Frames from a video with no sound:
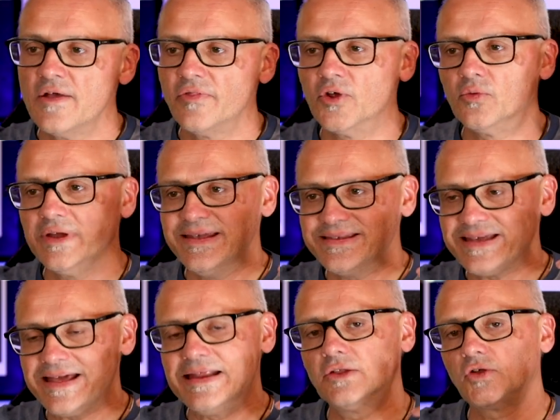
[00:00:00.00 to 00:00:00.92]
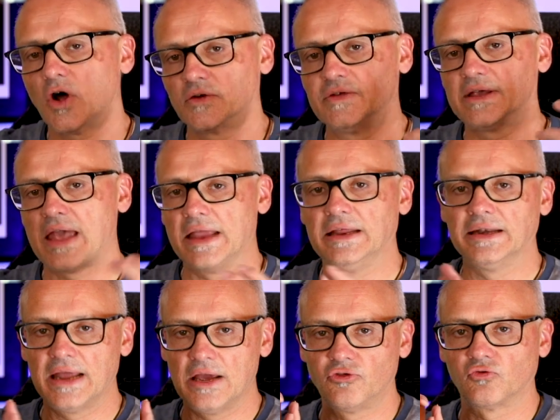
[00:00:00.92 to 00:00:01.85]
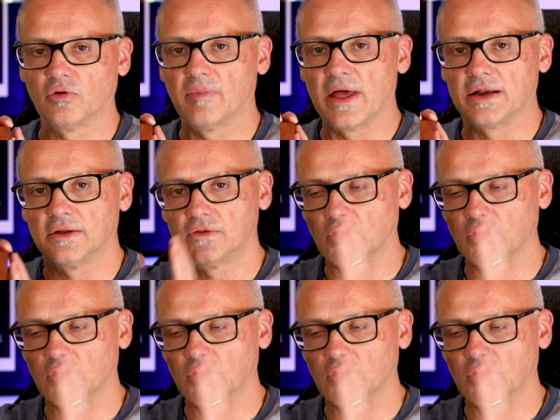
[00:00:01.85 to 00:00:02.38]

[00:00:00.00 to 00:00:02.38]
There is an intoxicating nature about it.